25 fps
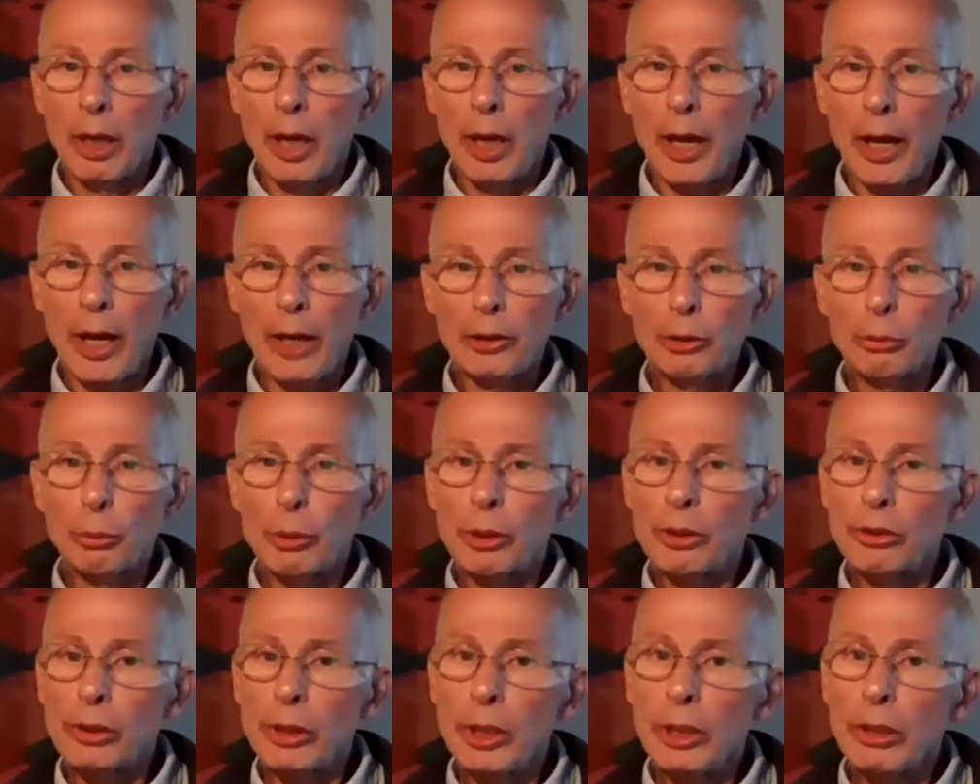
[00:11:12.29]
As we
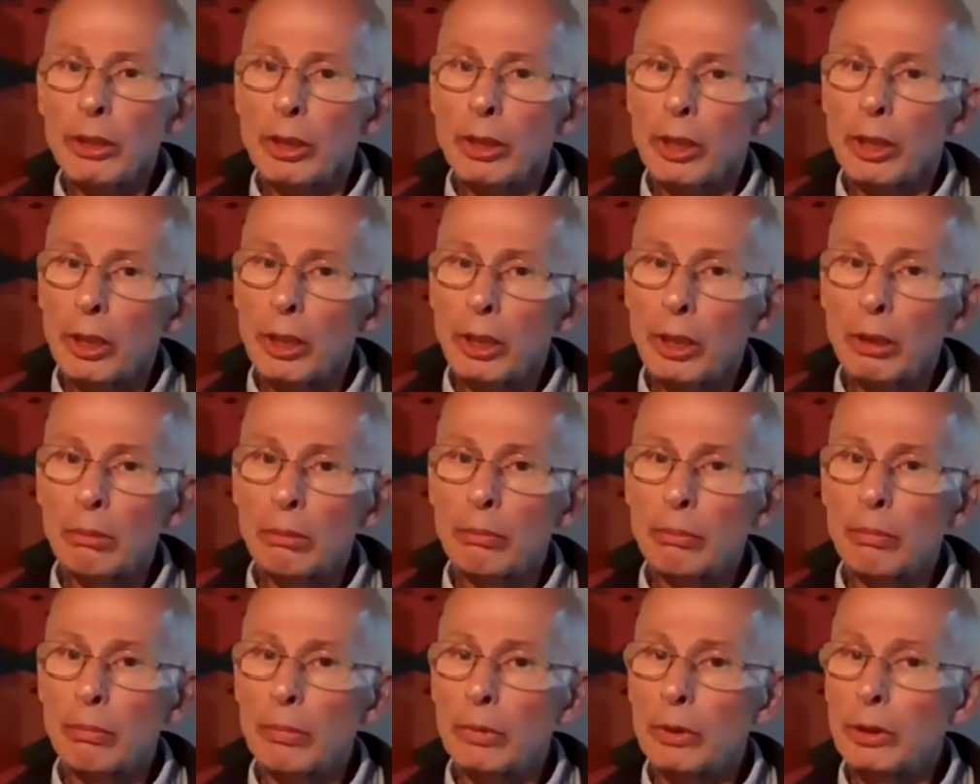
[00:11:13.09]
sing the
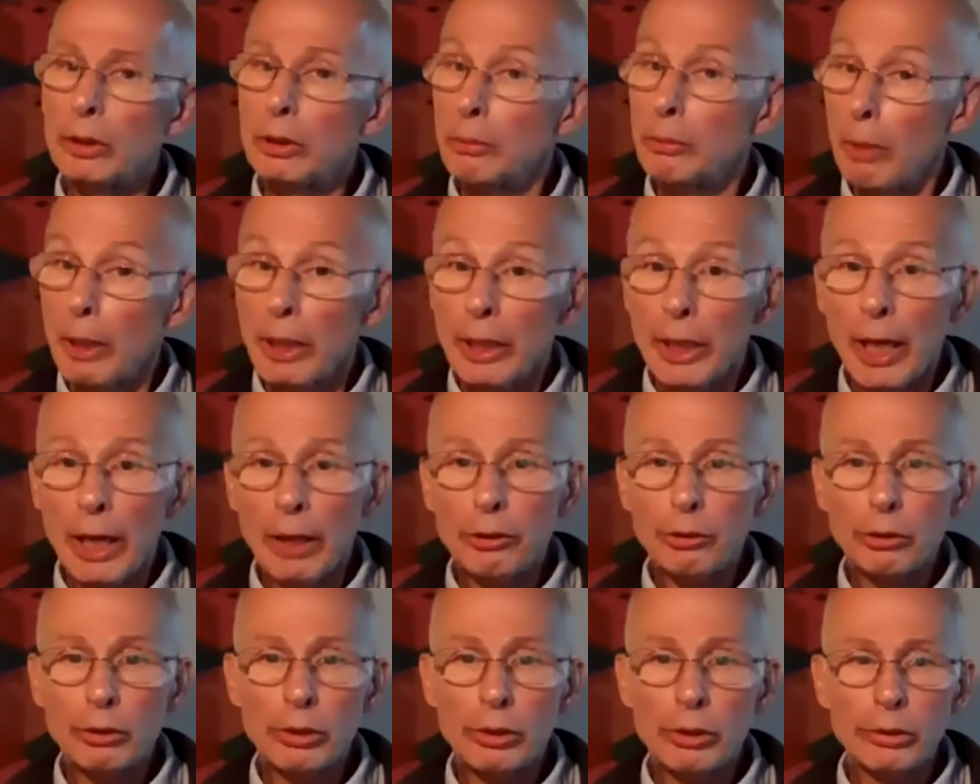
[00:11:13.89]
hymn, you might
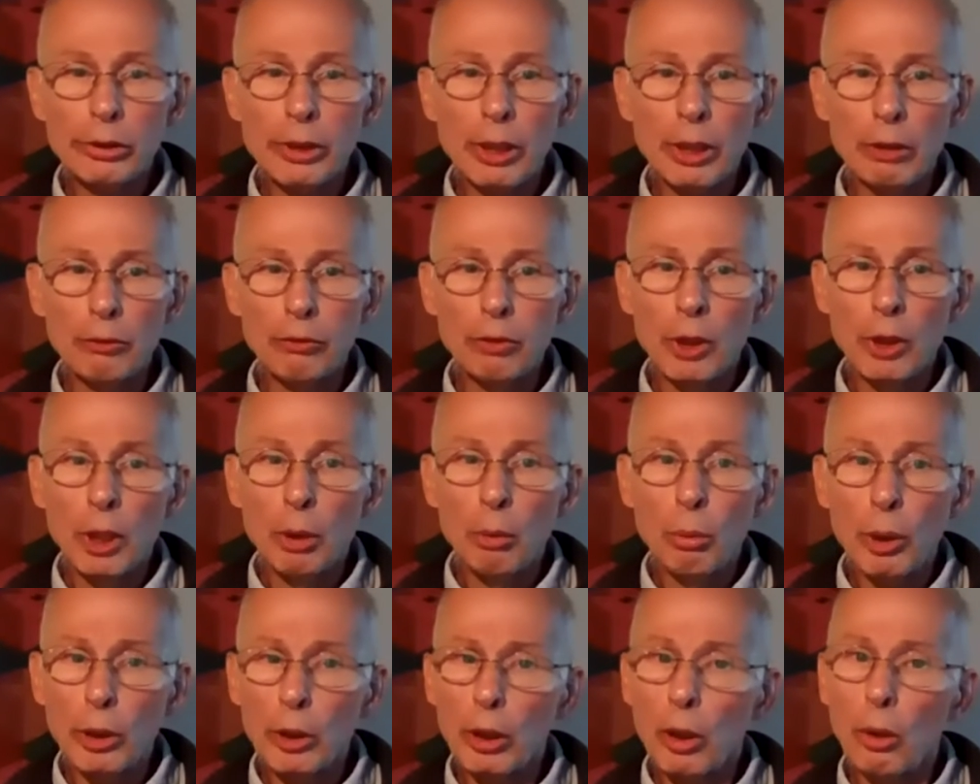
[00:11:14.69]
ask yourself
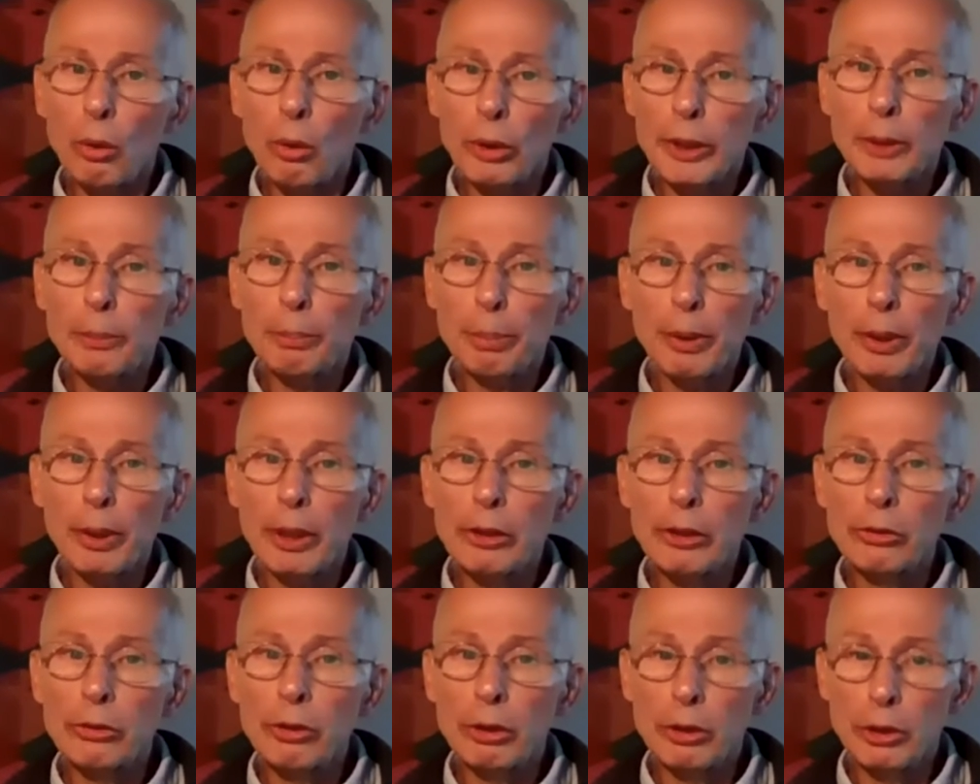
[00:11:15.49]
what holy
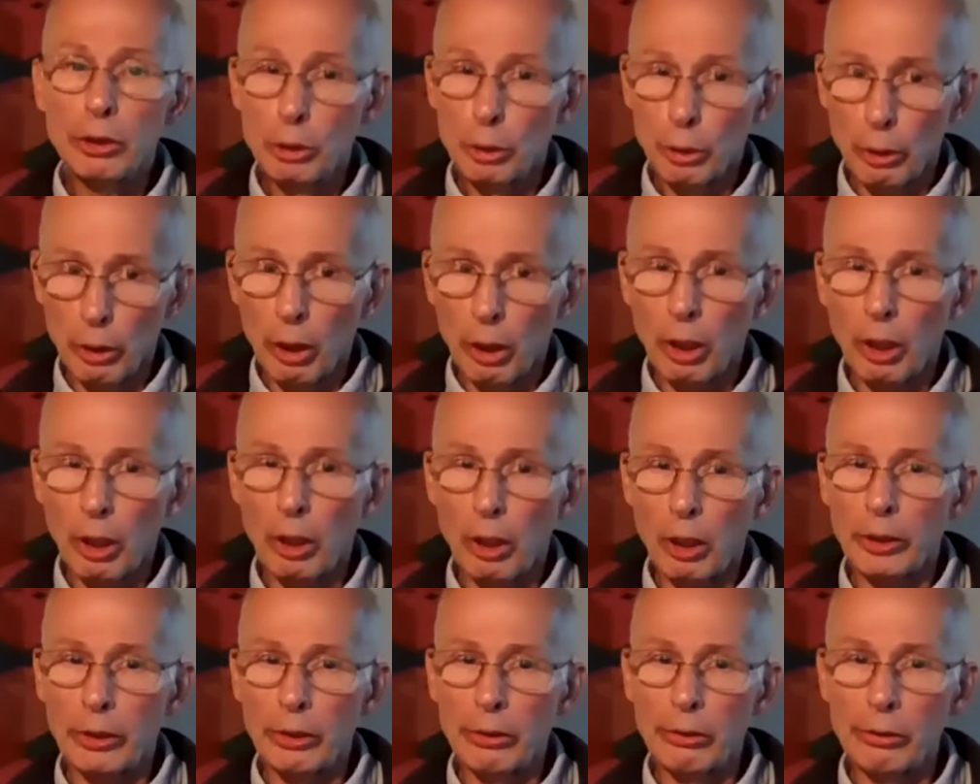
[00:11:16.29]
place your
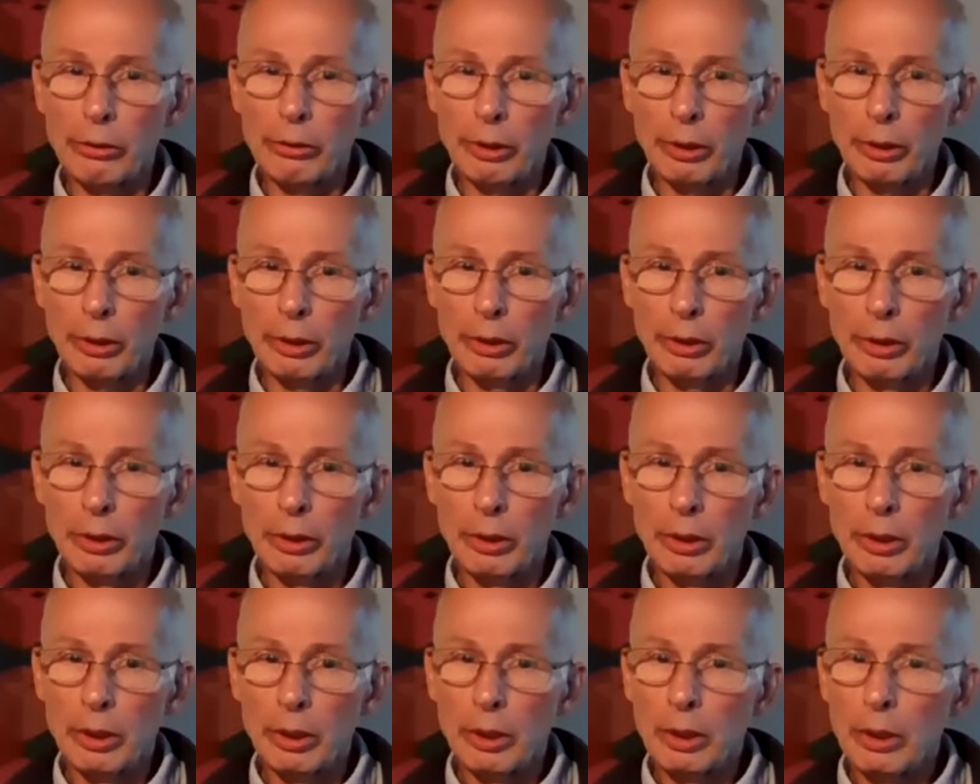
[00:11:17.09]
heart is in,
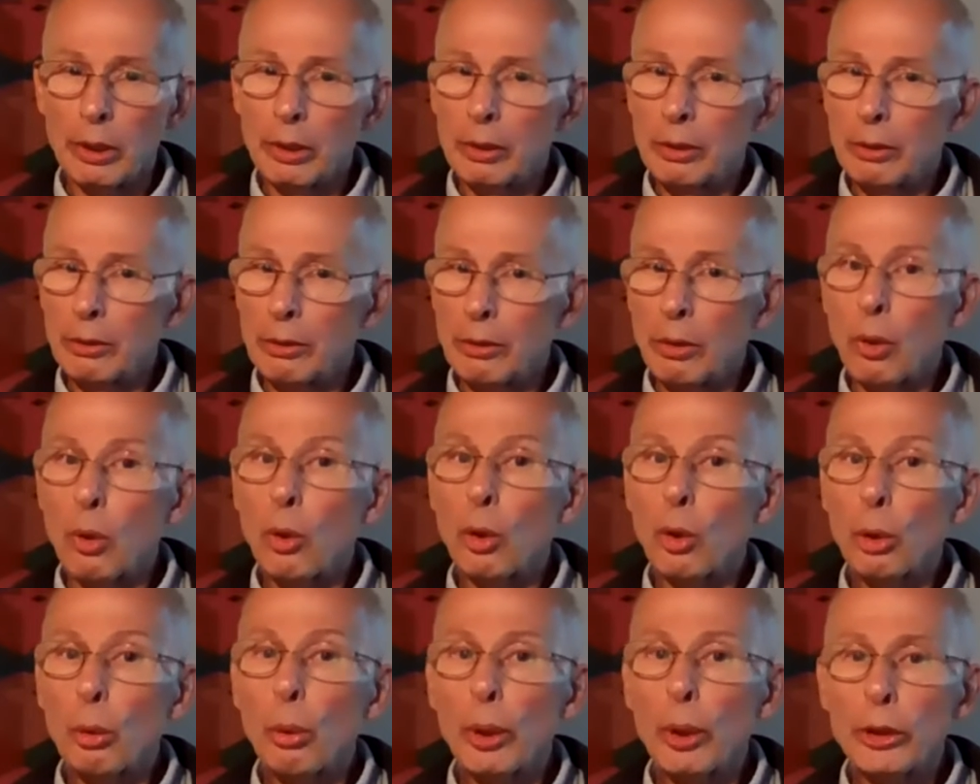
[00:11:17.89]

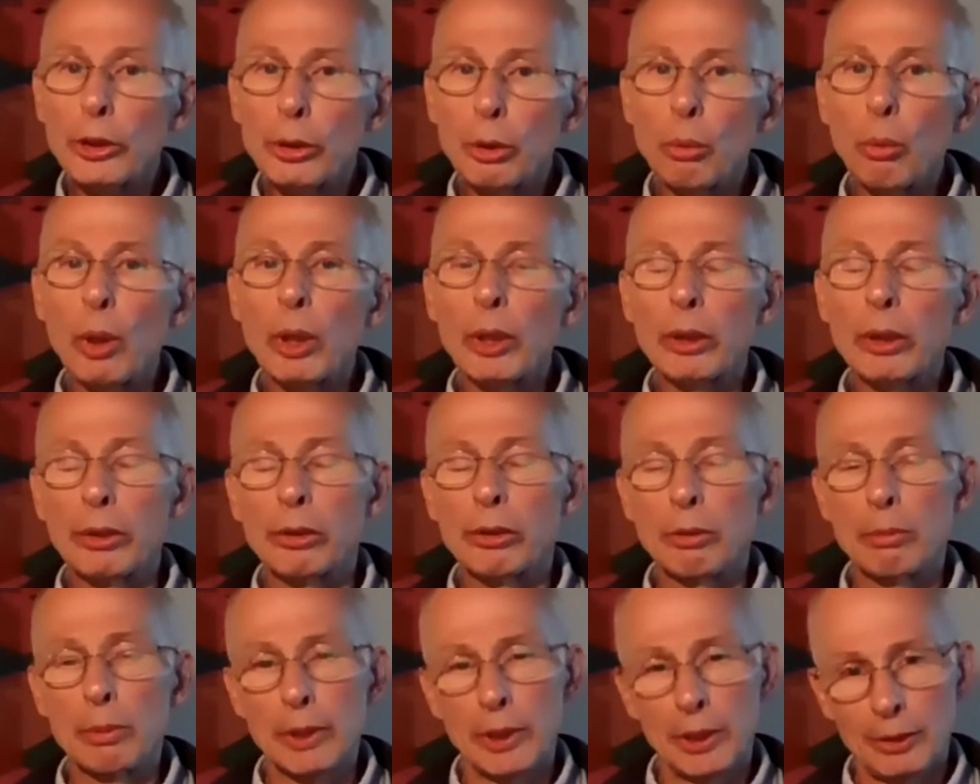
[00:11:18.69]
or where you want it to
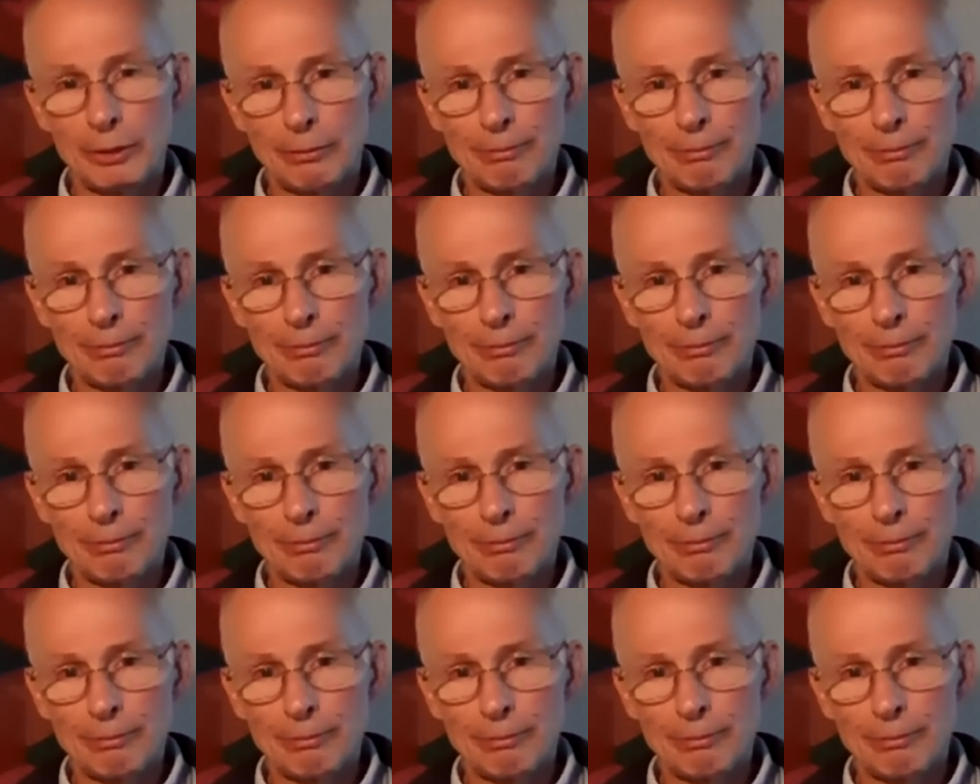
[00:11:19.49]
be.